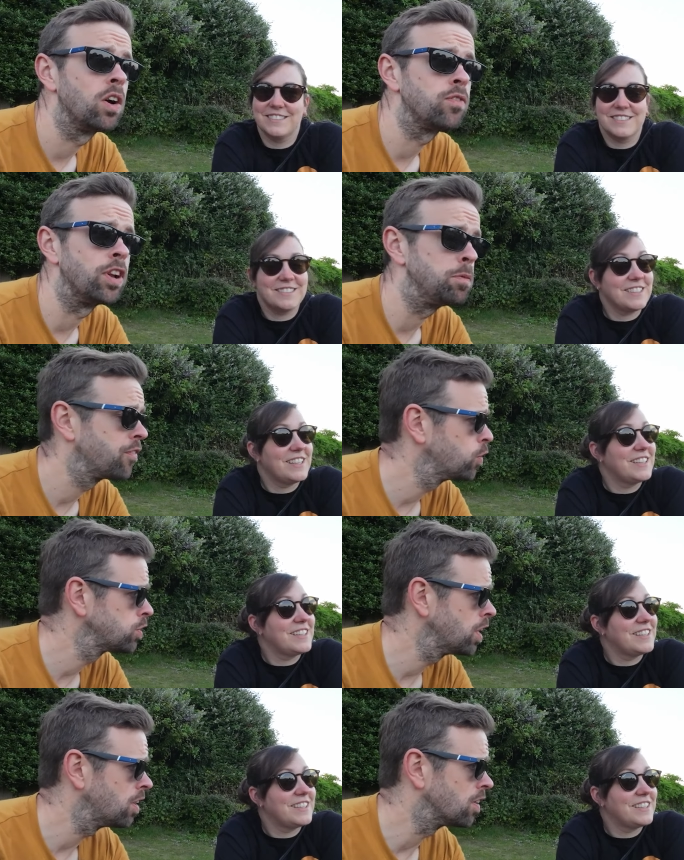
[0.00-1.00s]
Speaker 1: hopefully before
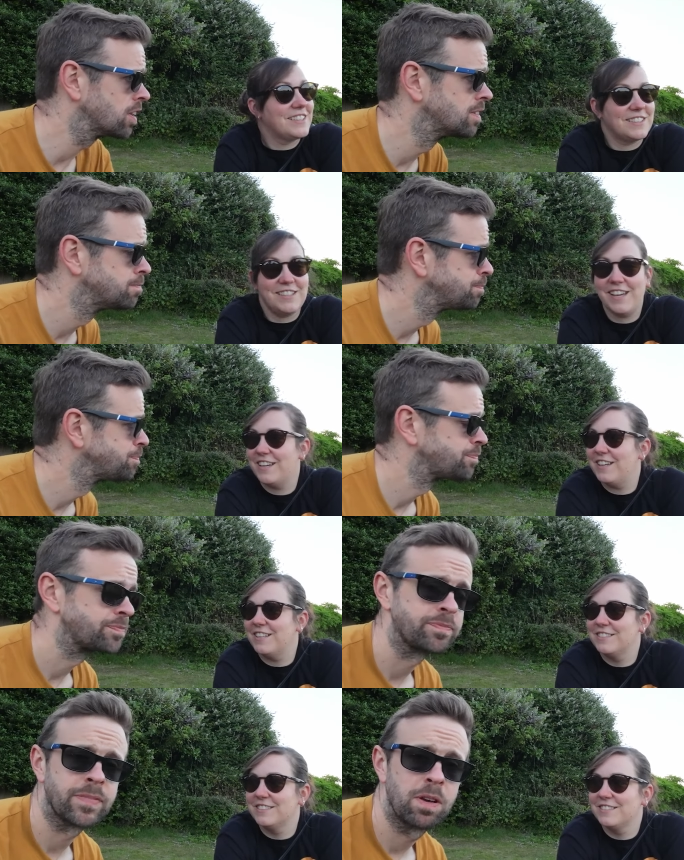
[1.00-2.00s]
dark. Yay.
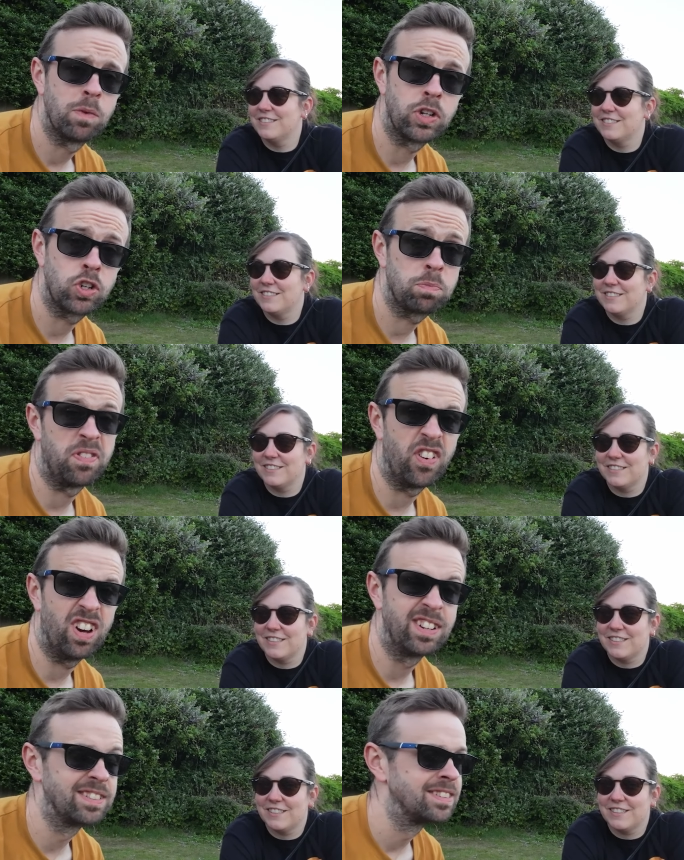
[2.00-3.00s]
Which should be
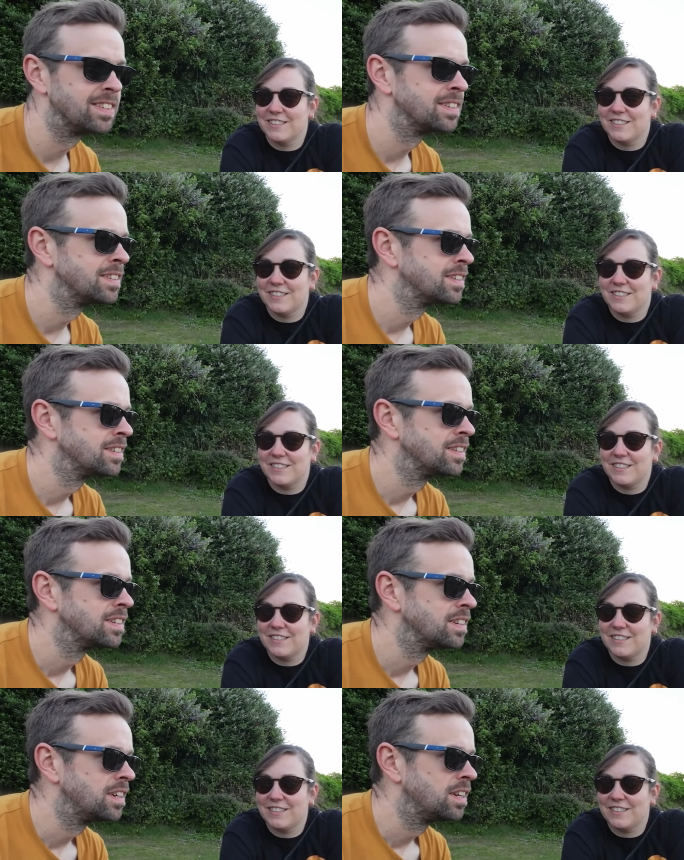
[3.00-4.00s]
fine.
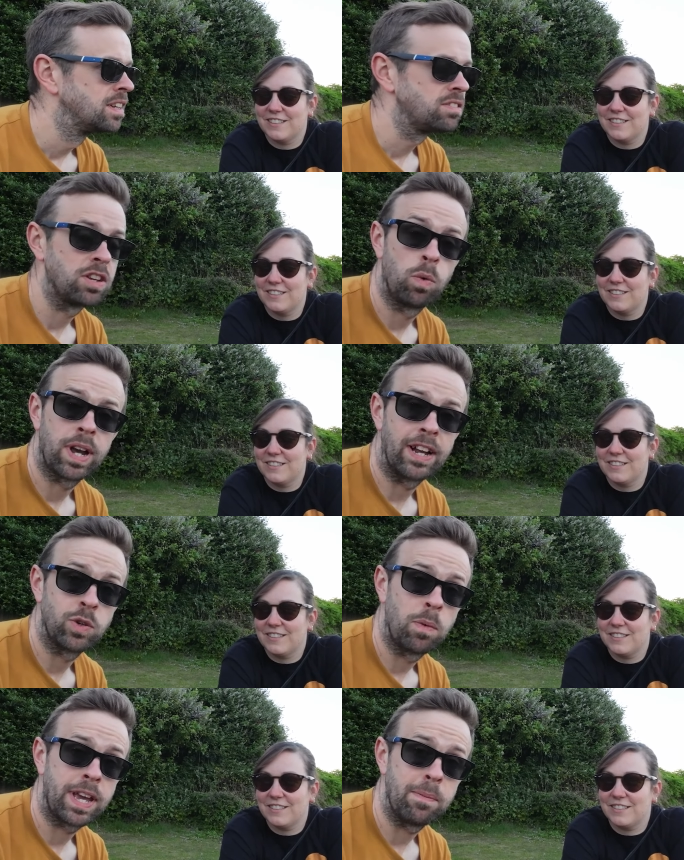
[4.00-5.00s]
So we'll
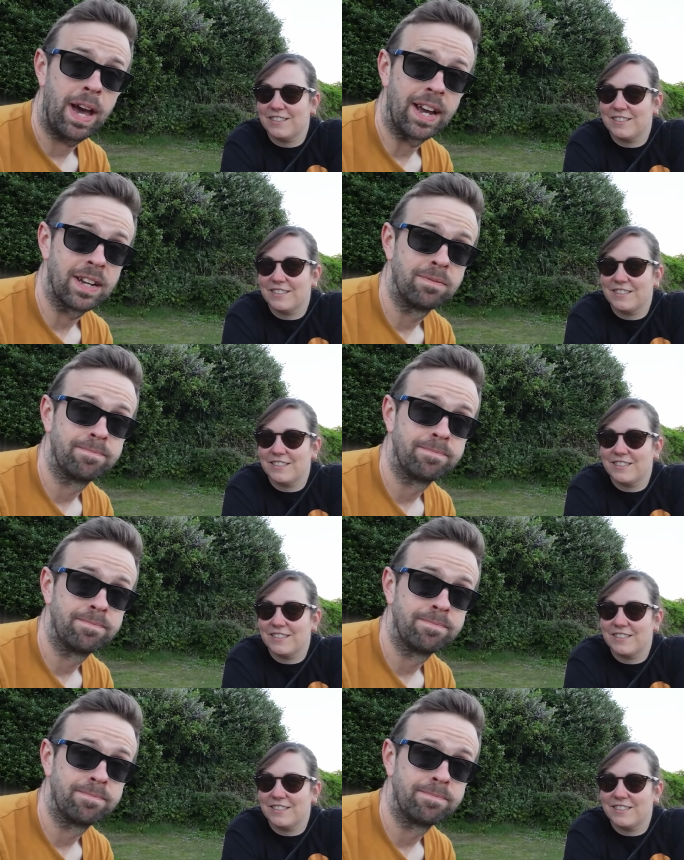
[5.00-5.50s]
catch you when we get back.